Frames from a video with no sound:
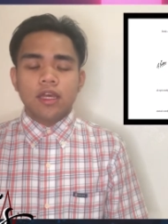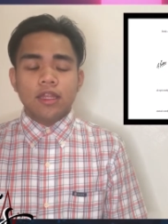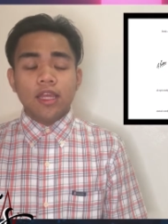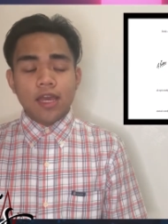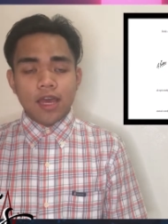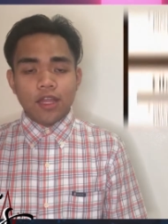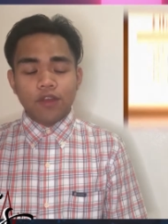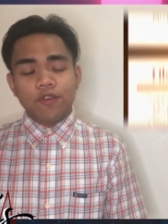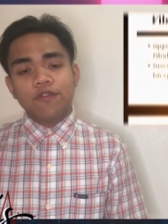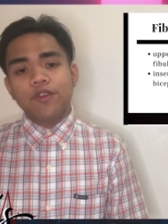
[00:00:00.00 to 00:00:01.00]
The head
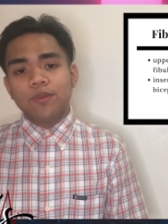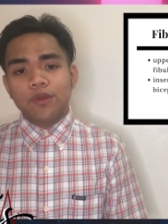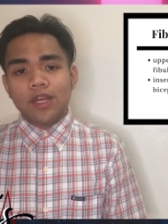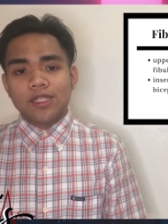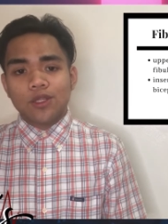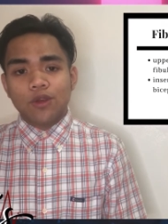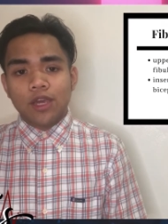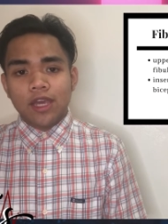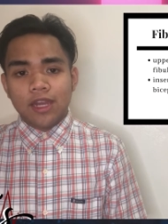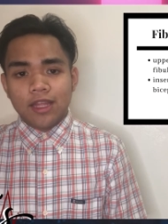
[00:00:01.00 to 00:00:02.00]
of the fibula is
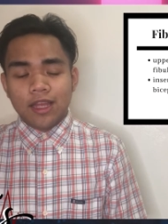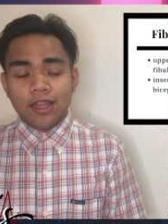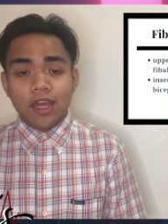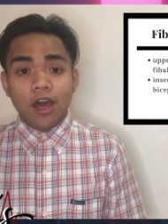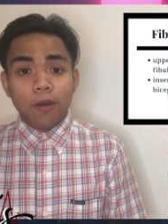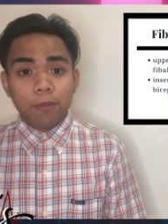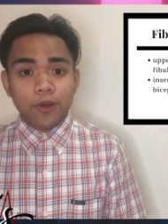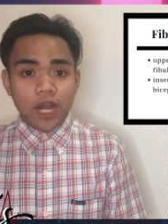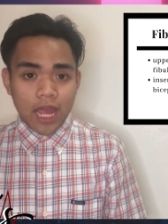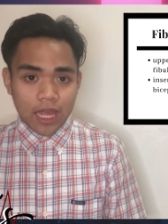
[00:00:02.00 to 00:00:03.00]
located at the
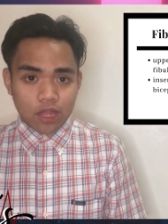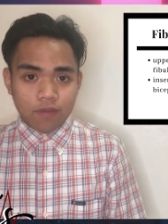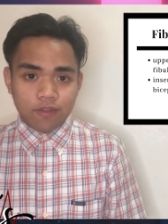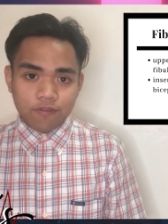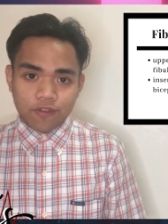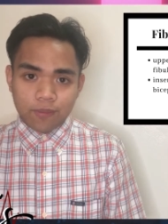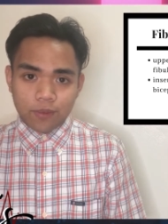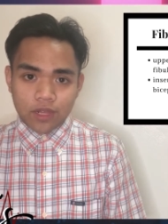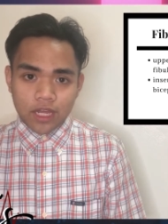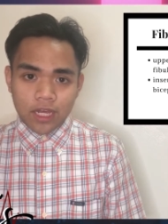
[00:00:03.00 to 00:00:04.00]
upper end of the
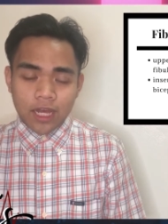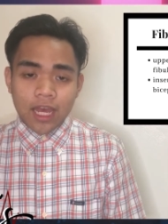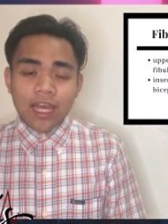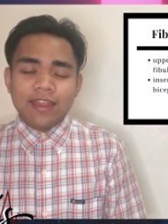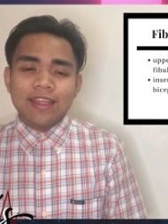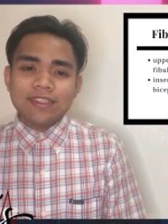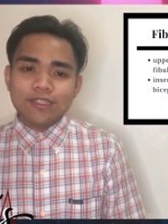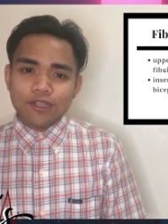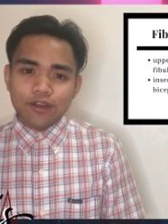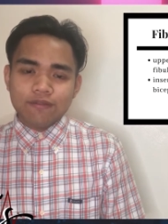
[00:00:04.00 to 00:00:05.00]
fibula. This
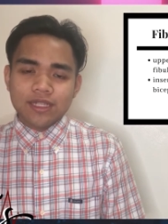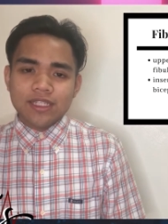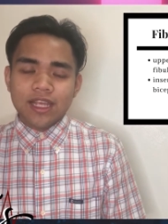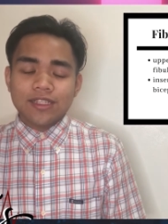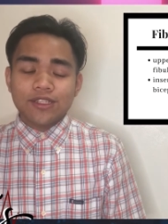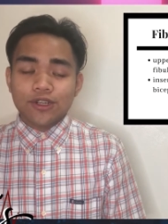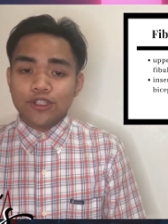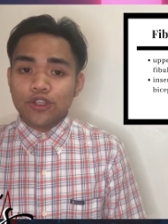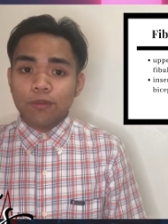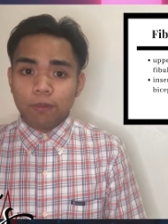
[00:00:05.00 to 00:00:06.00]
serves as the
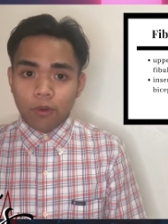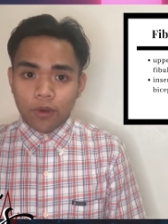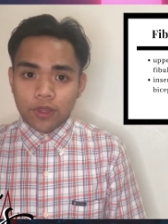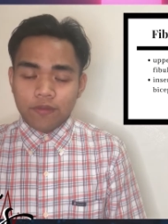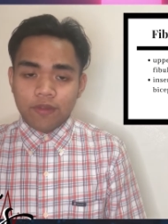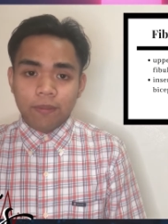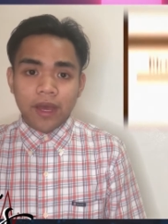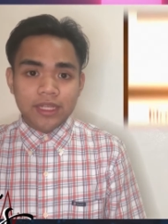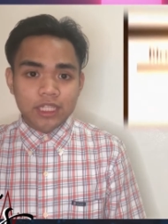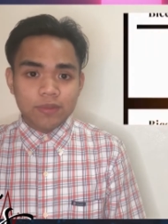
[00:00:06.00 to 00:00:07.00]
insertion point of the
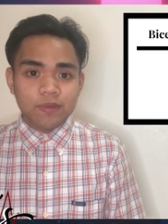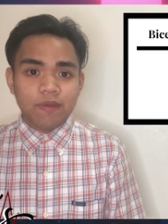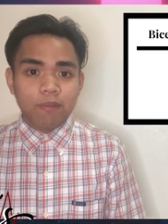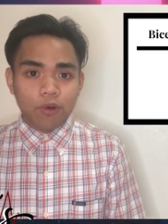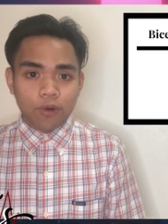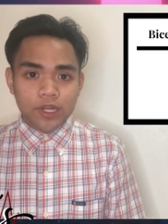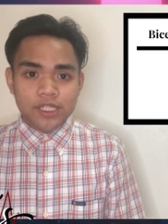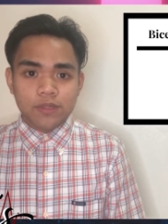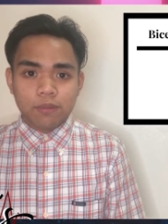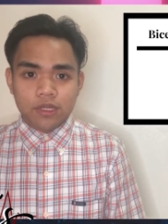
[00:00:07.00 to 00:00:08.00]
biceps
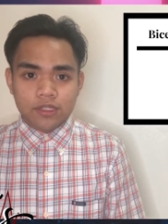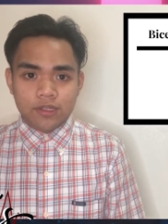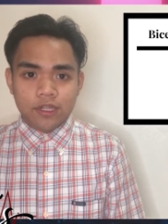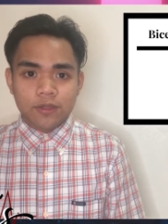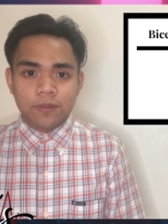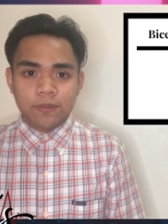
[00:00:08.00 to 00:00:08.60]
femoris muscle.